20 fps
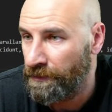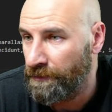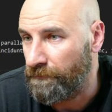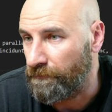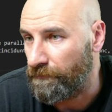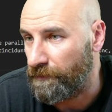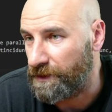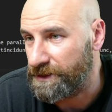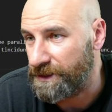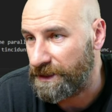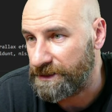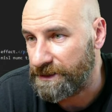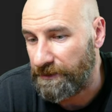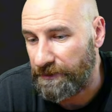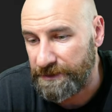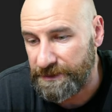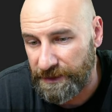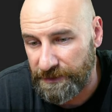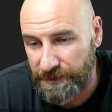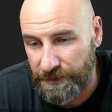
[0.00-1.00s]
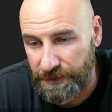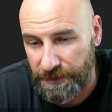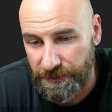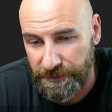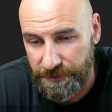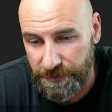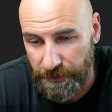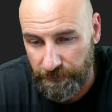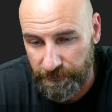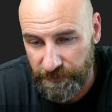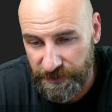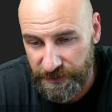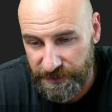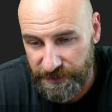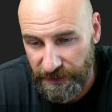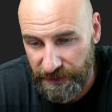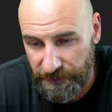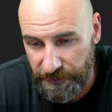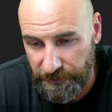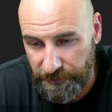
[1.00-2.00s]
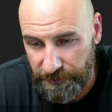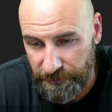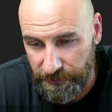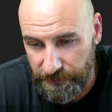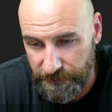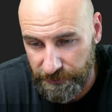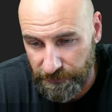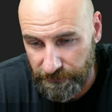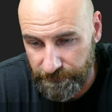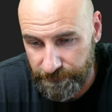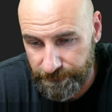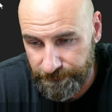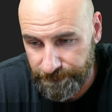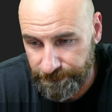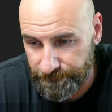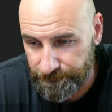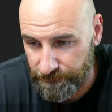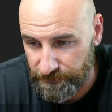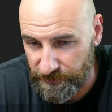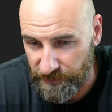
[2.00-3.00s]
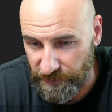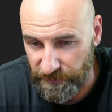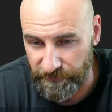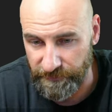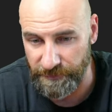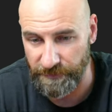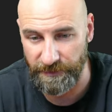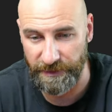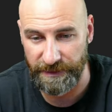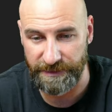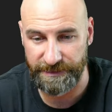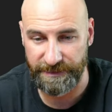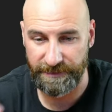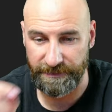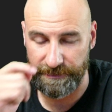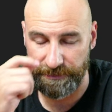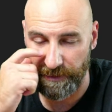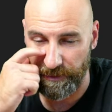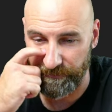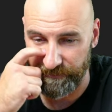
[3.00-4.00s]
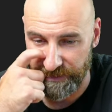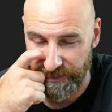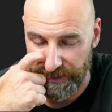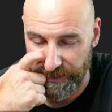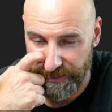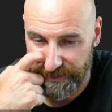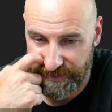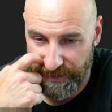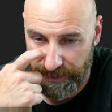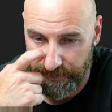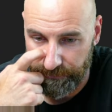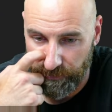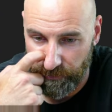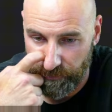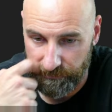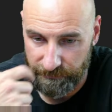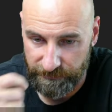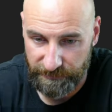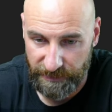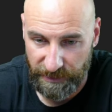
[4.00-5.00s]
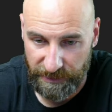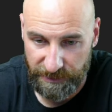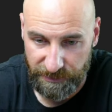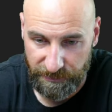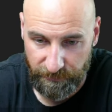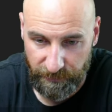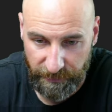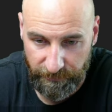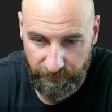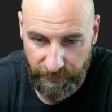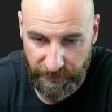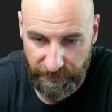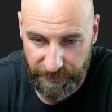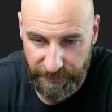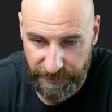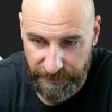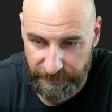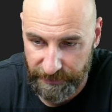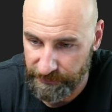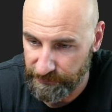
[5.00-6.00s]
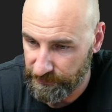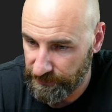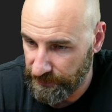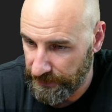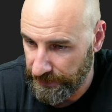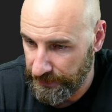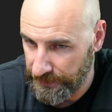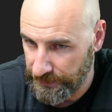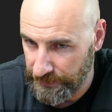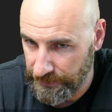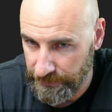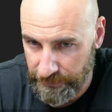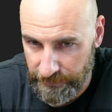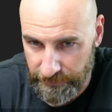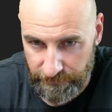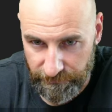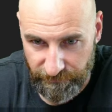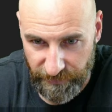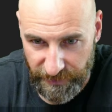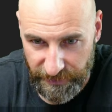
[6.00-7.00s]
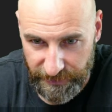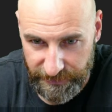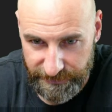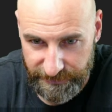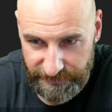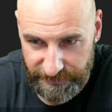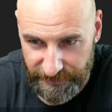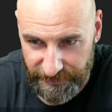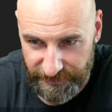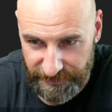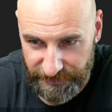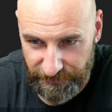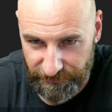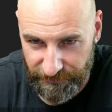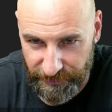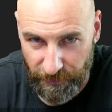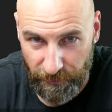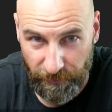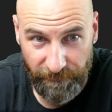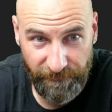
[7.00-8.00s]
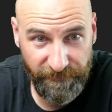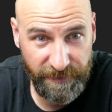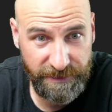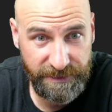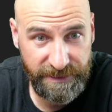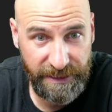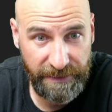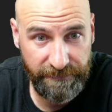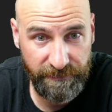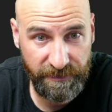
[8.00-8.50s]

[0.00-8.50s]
Well, that's how I sent it here, so I'm going to send it here also. Even though that's obviously a typo, that should be a period. But here we go. First time